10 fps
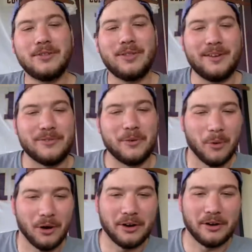to think of a
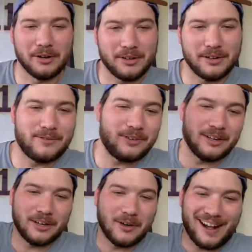word. If you're
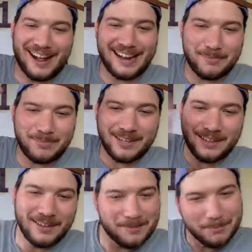gonna go hyped,
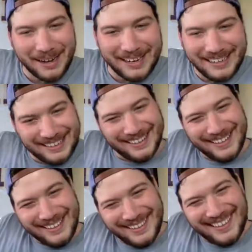might
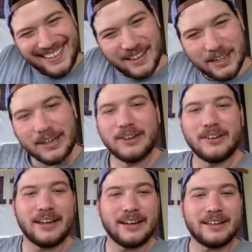or
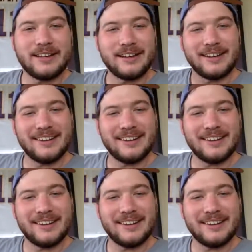like. Uh...